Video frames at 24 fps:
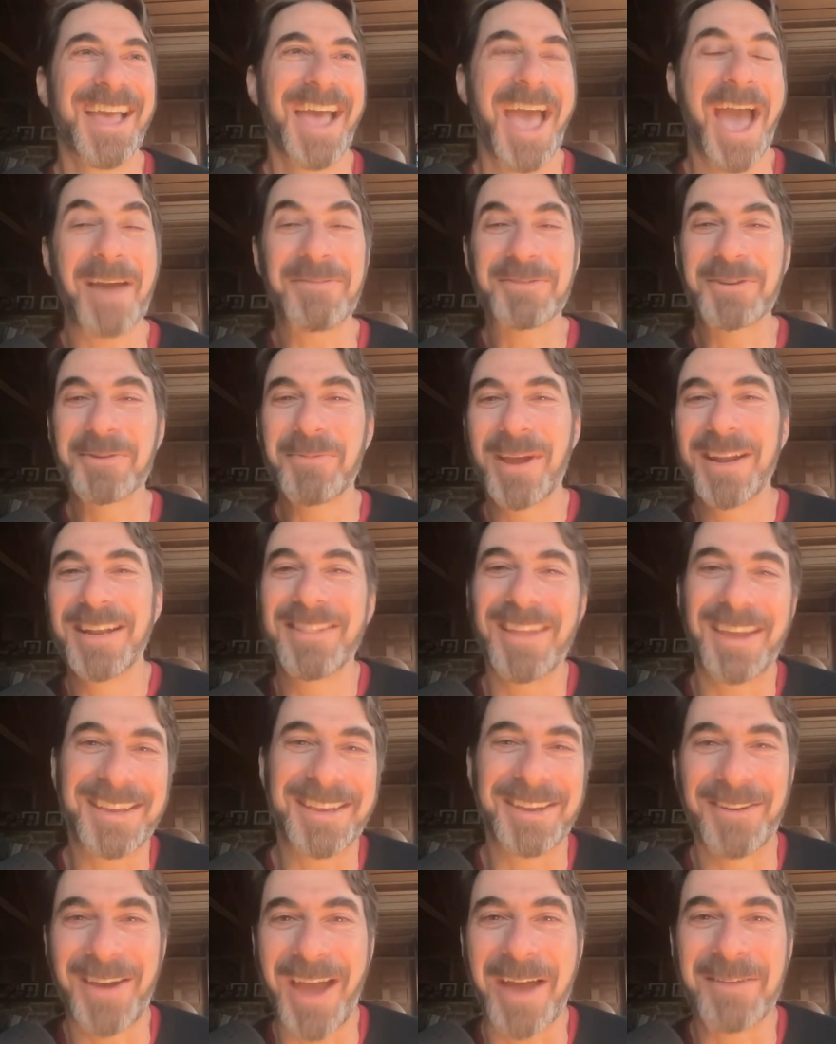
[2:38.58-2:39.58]
After waiting
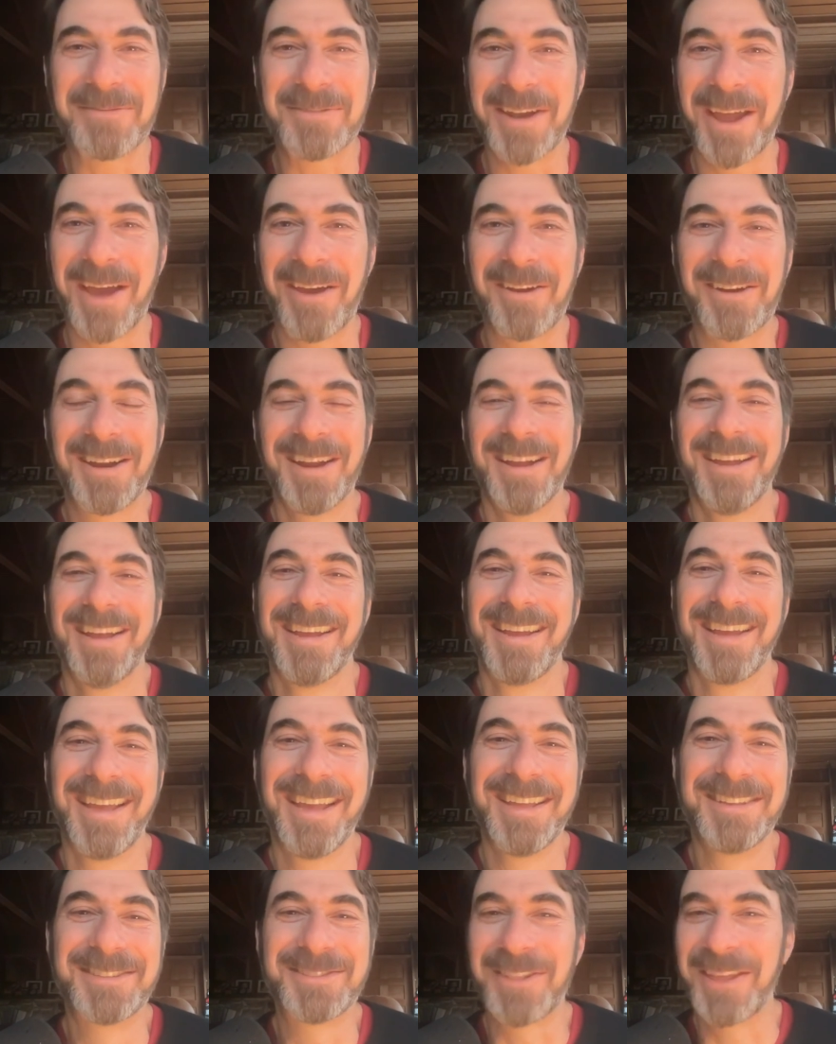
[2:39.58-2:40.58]
like, you know, half an hour.
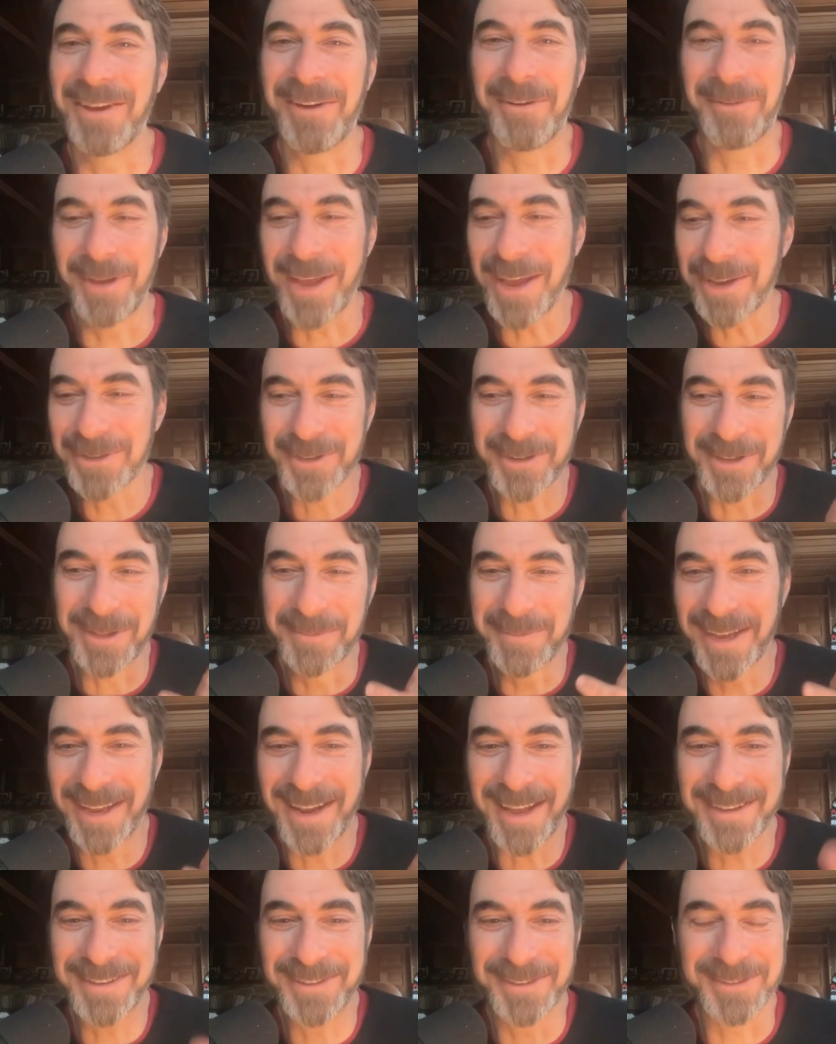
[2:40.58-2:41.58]
And so oh yeah, sure. Let me
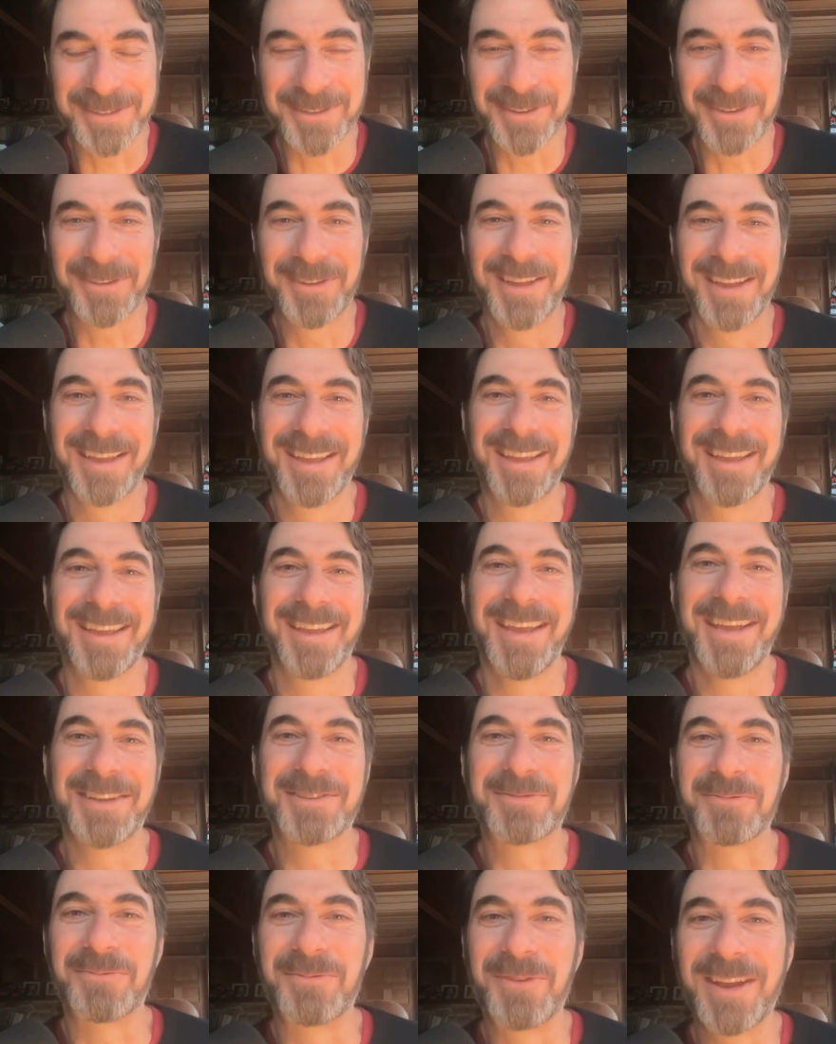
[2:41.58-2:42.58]
connect you. So
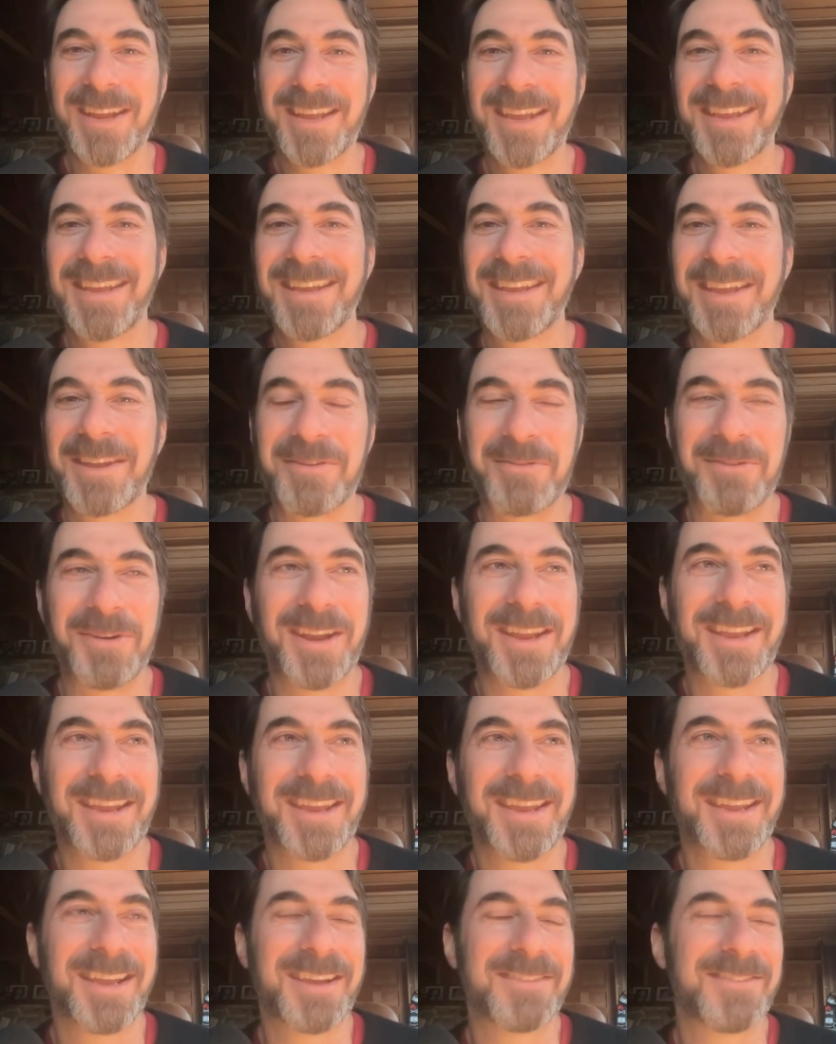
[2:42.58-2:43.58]
it's ringing and
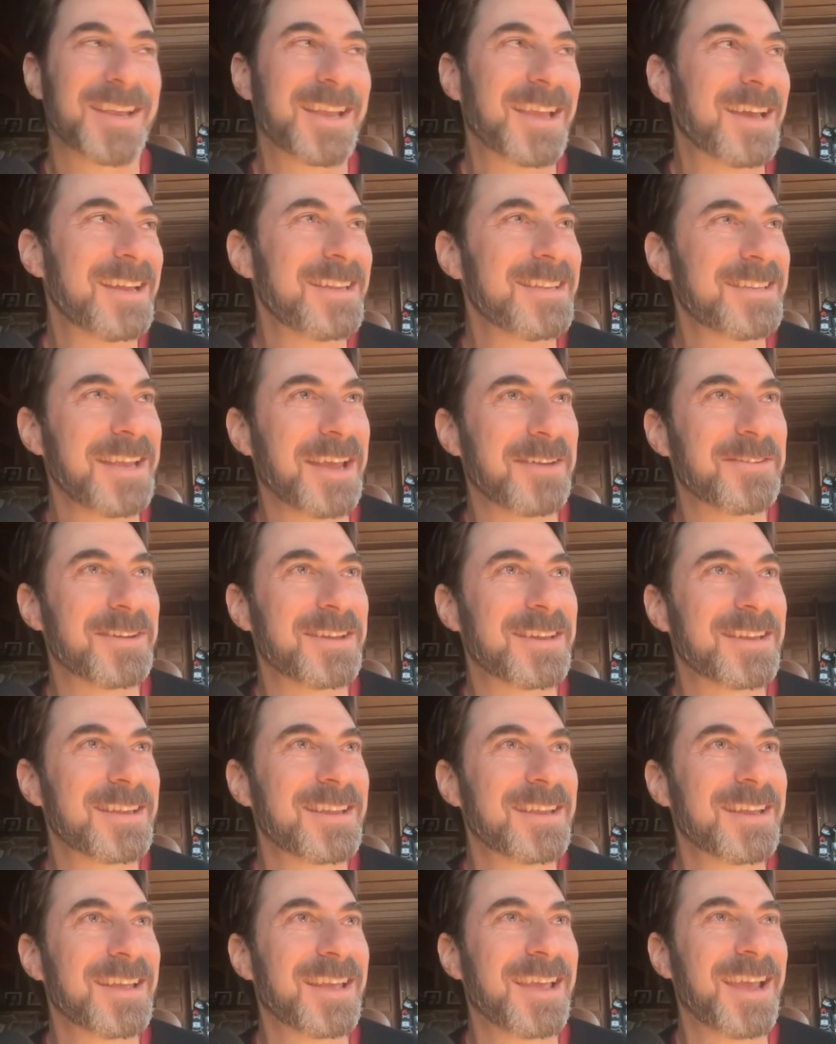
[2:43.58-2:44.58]
ringing. I'm like, God damn it.
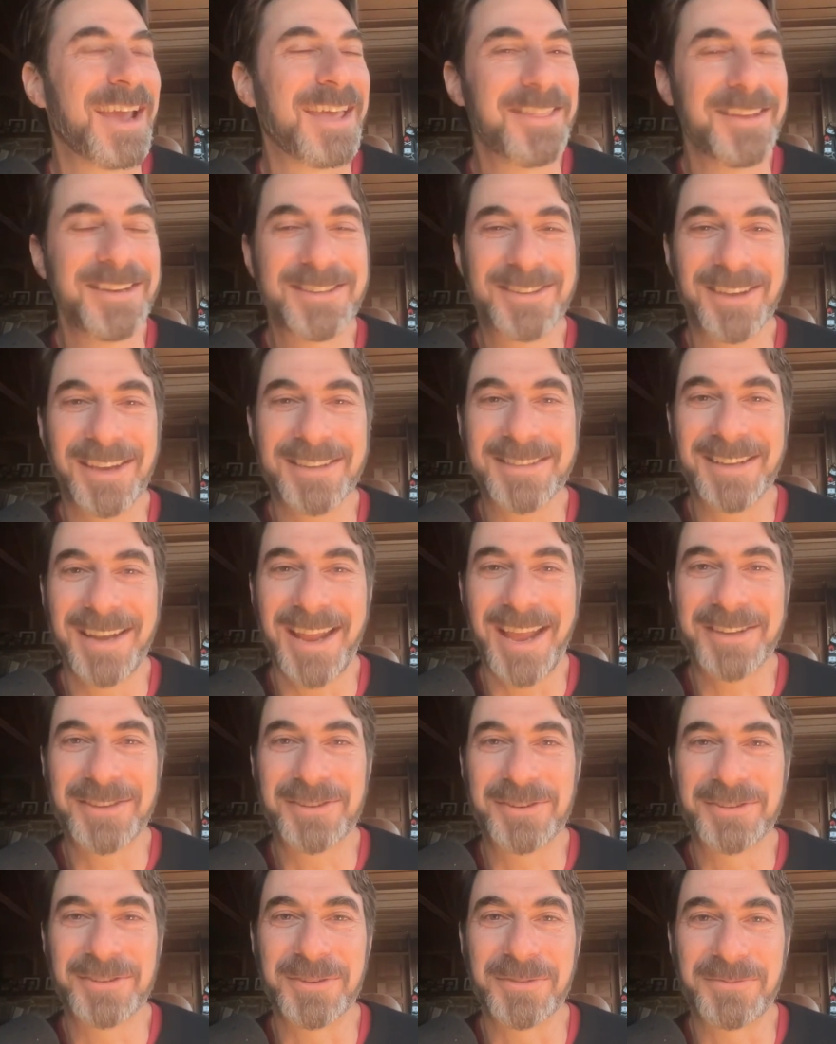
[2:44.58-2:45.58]
And then Dustin
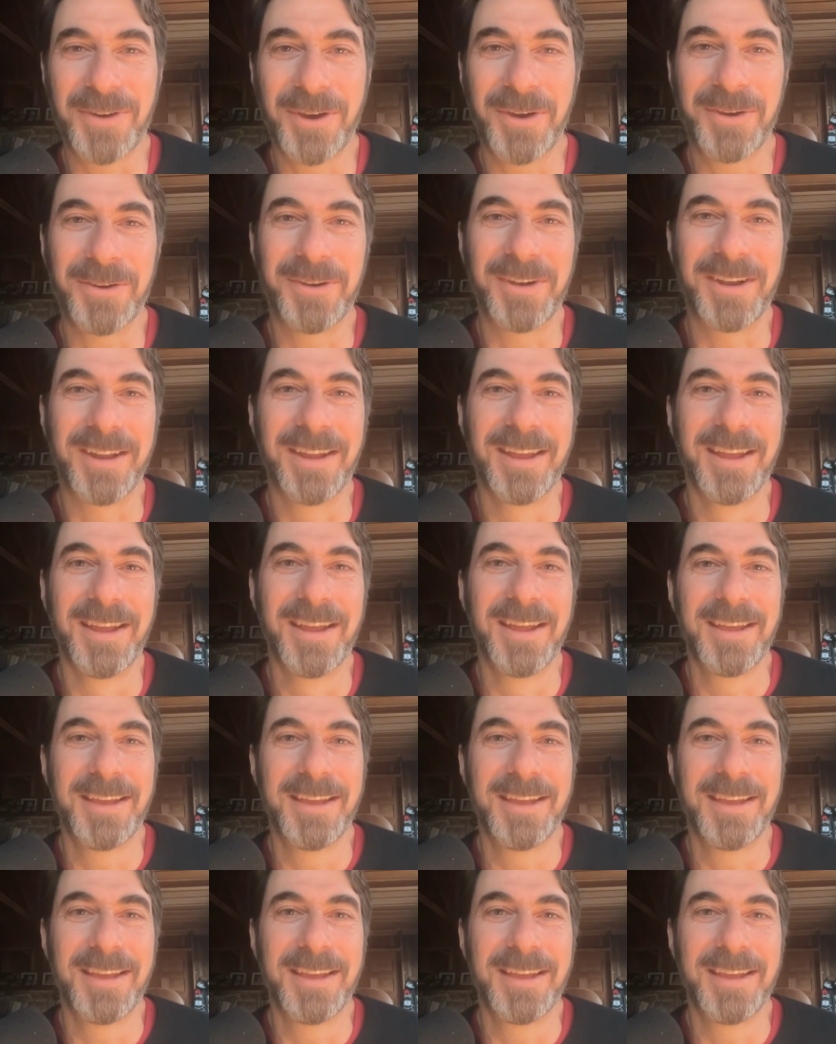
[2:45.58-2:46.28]
answers the phone.